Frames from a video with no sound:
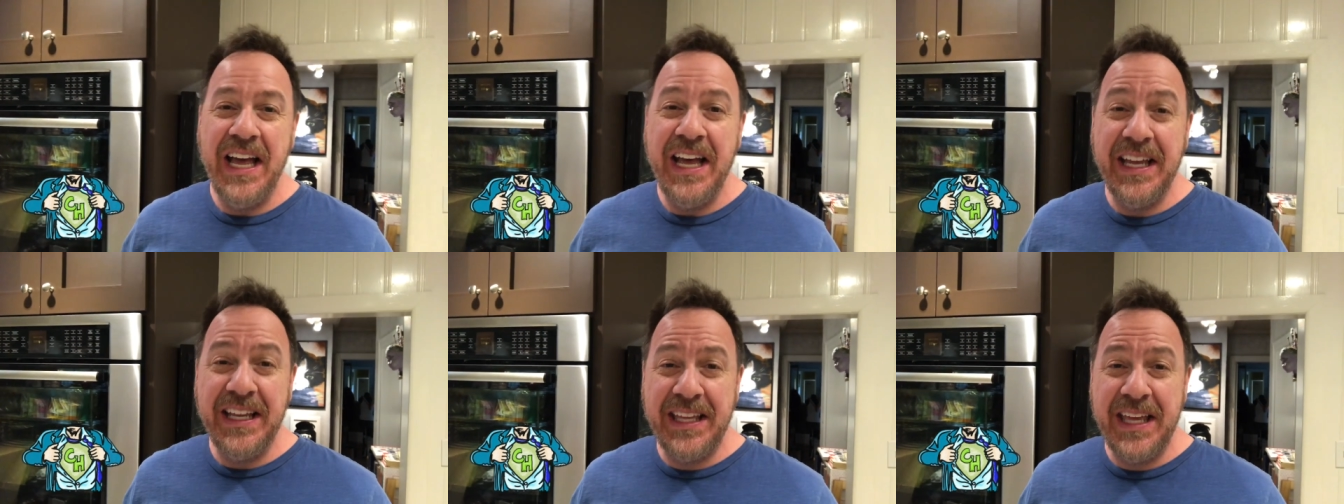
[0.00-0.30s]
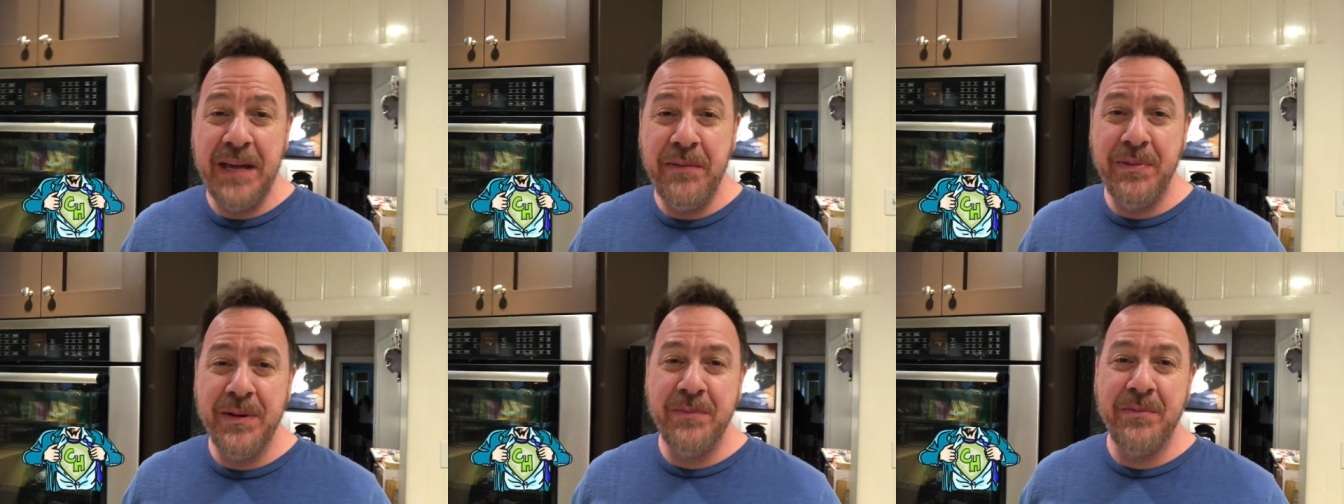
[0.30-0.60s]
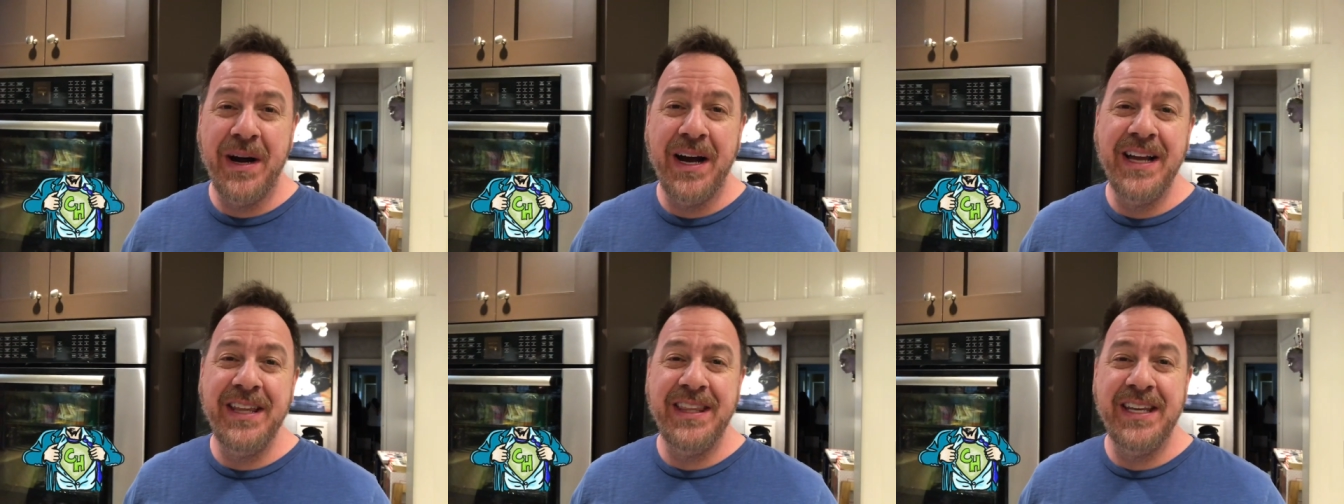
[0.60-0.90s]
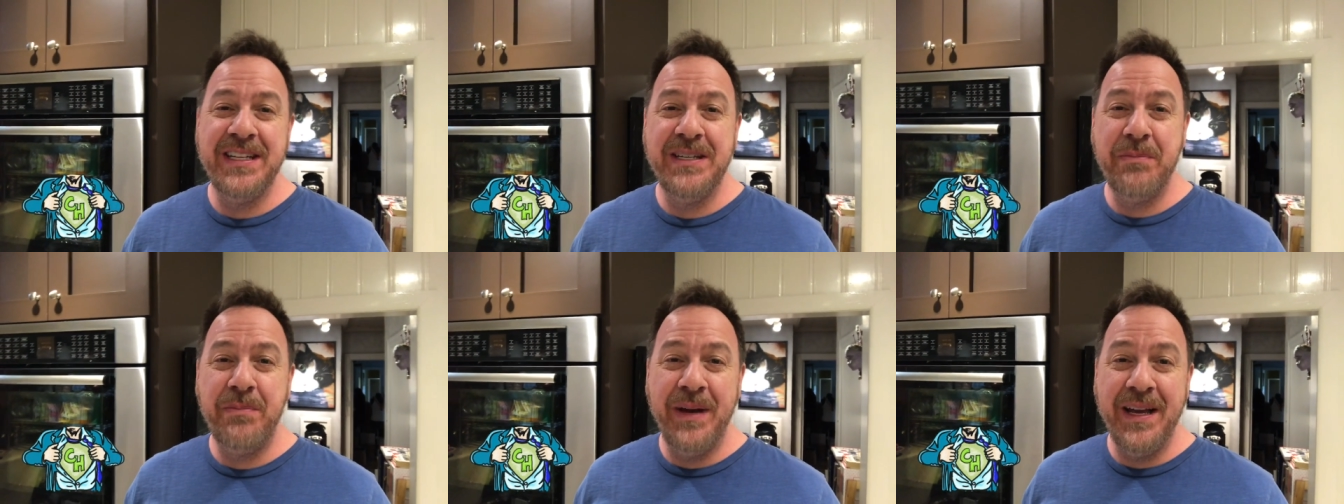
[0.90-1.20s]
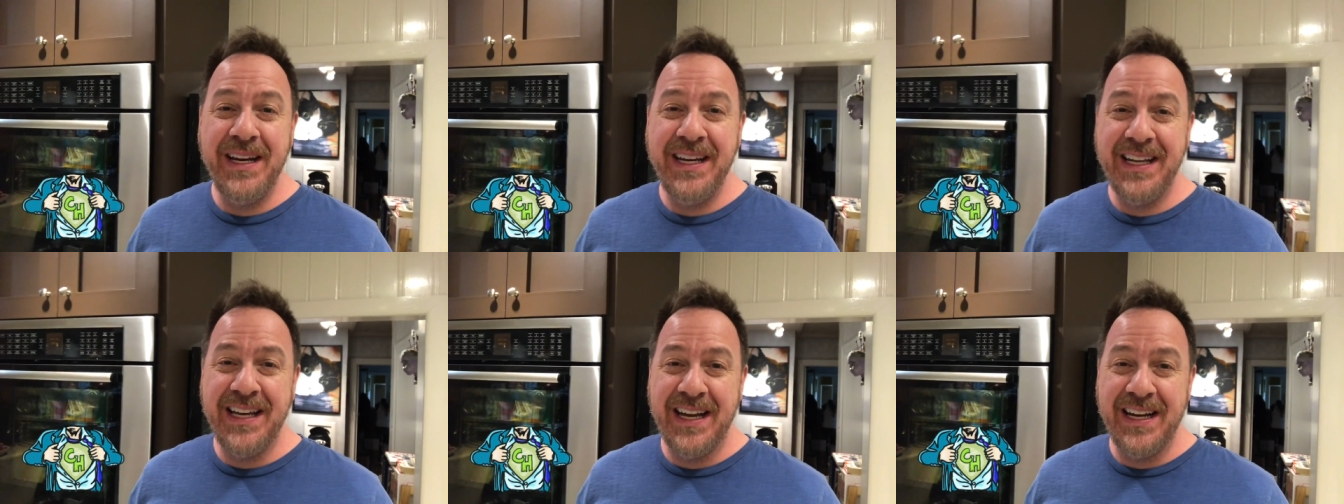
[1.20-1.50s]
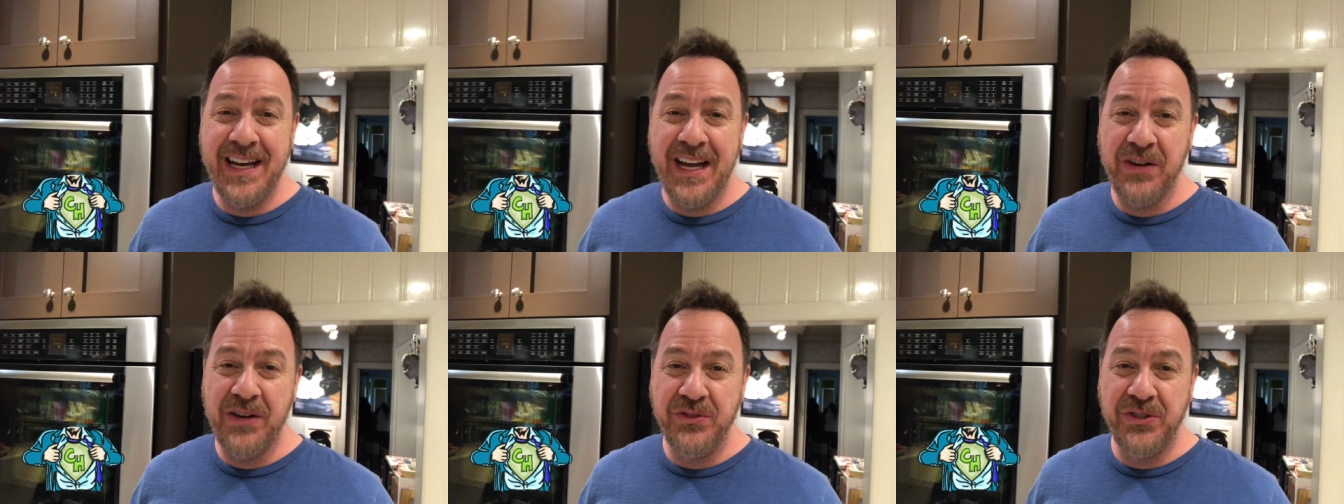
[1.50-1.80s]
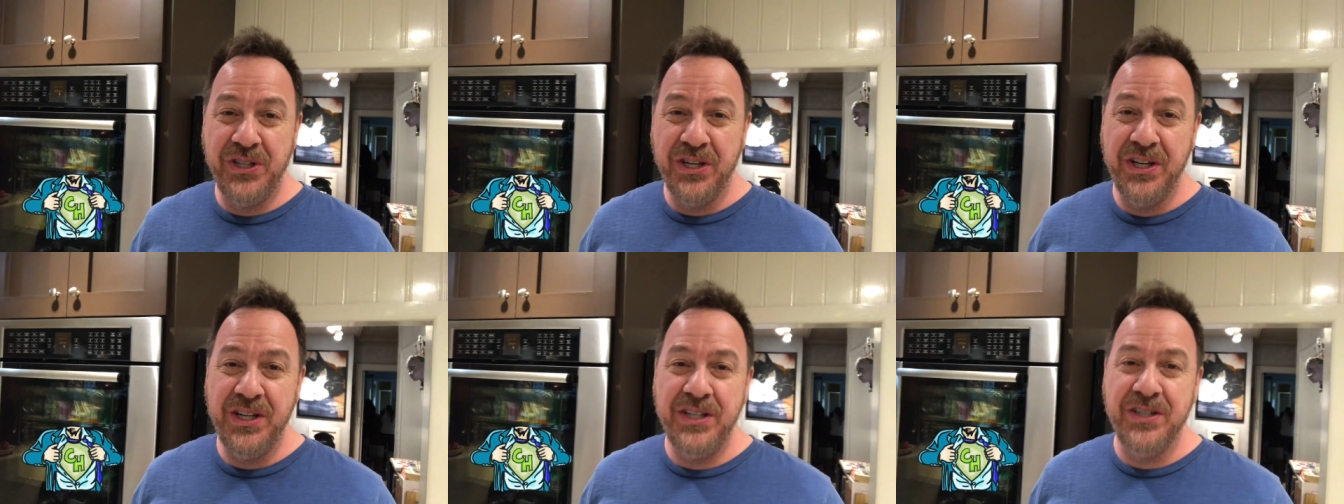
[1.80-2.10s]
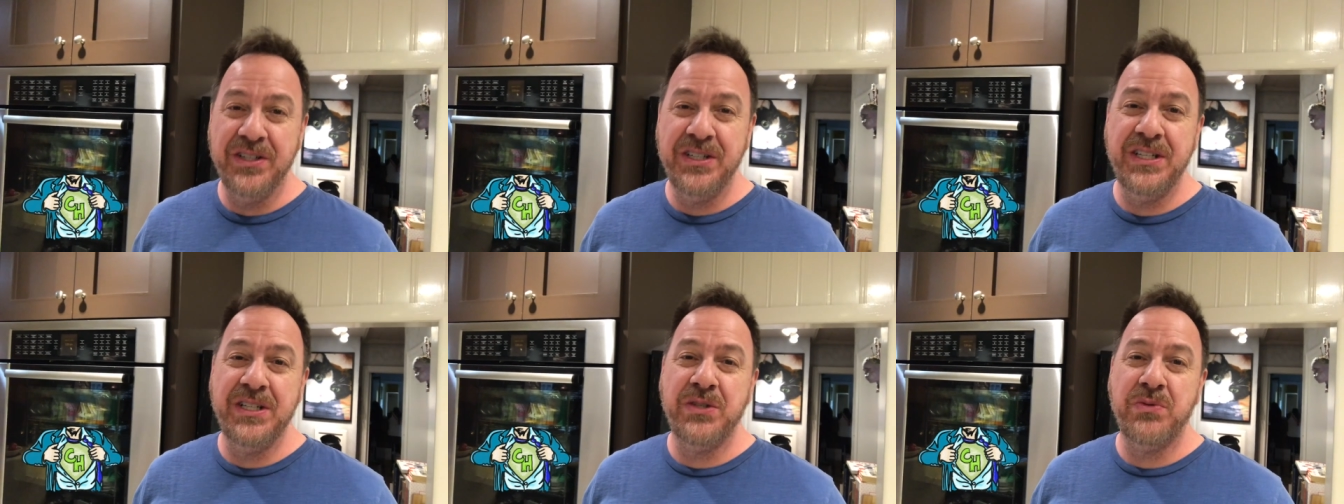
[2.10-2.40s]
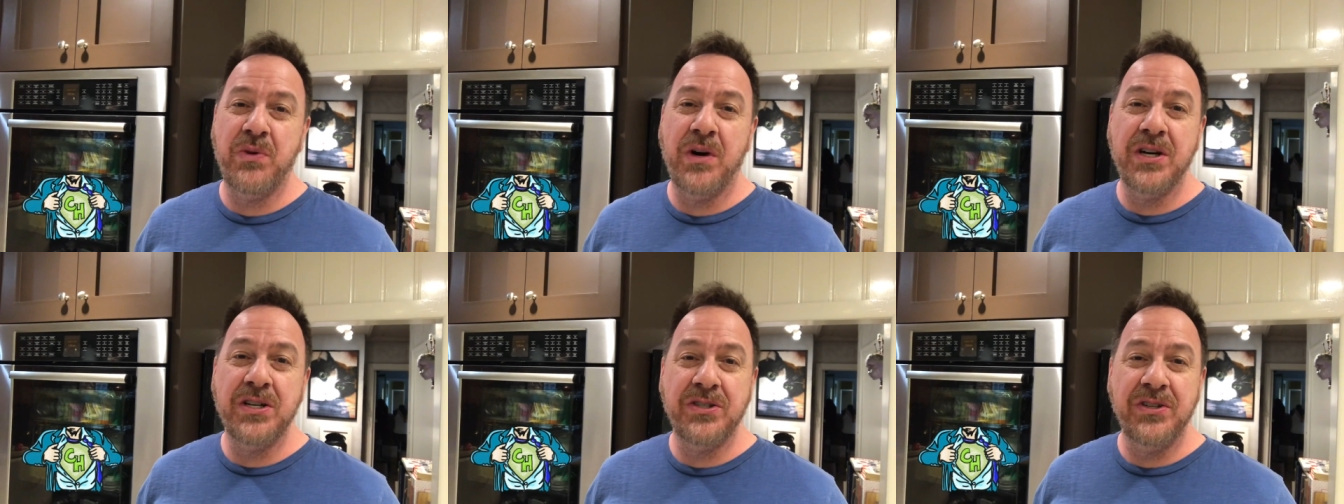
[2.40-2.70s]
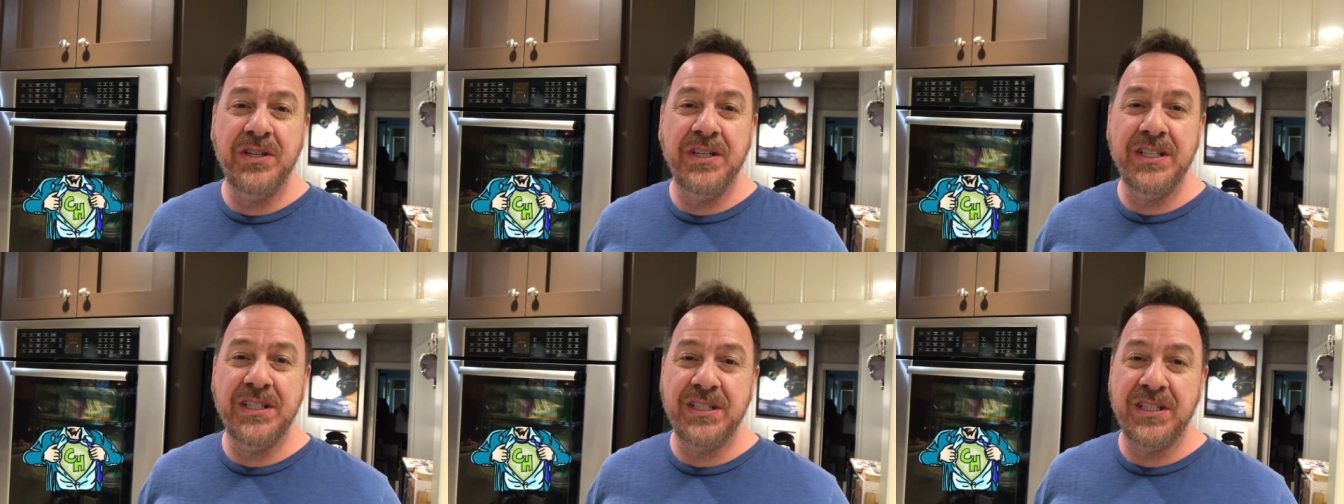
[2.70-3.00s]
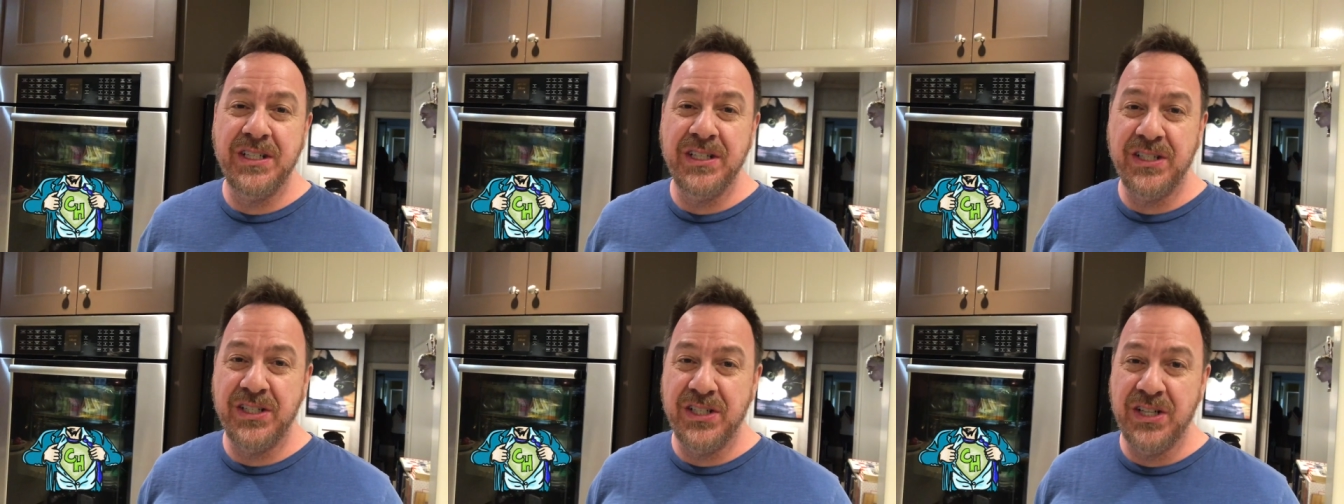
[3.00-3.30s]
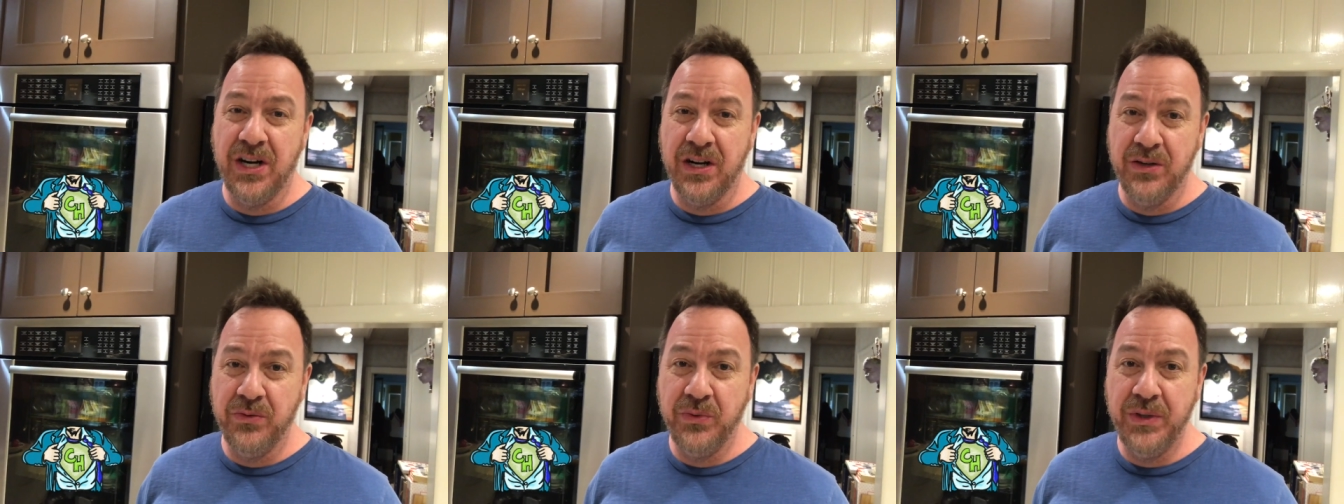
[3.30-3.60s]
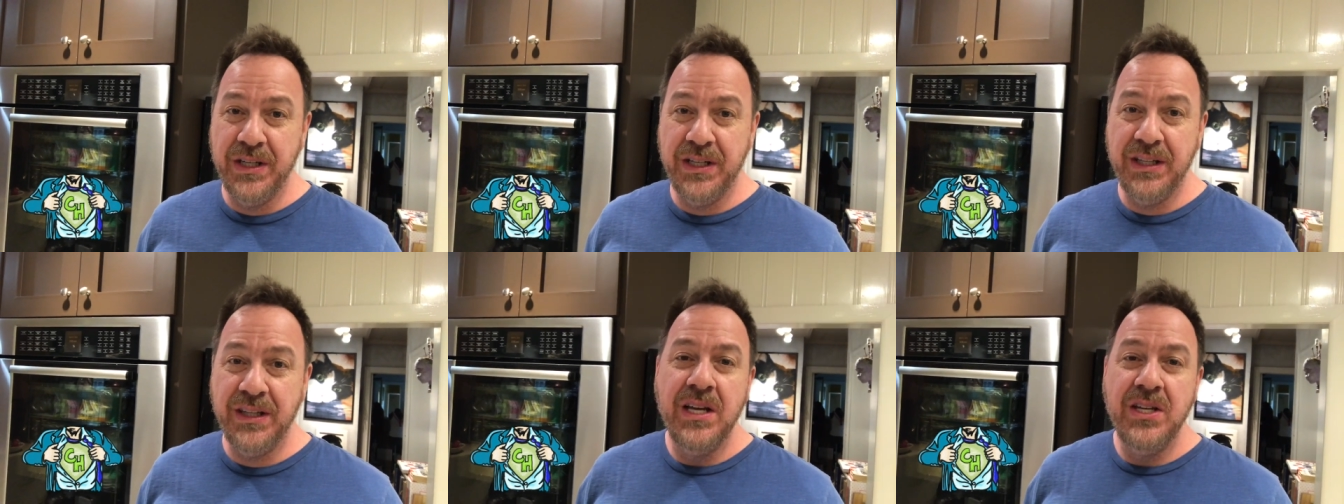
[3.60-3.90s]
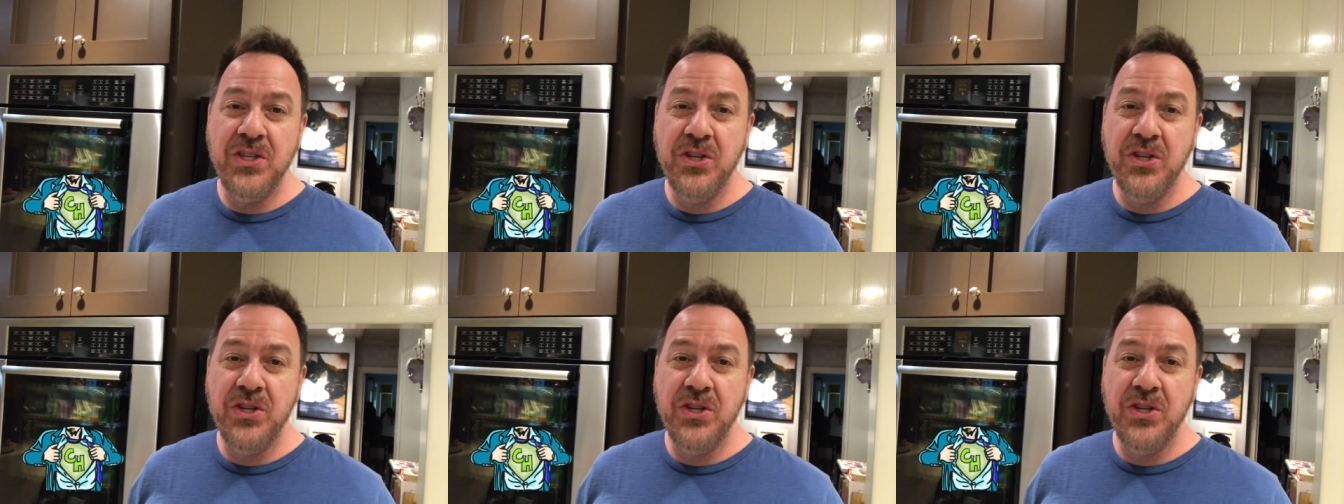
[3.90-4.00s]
And keep in mind that depending on how dirty your dishwasher is to start with,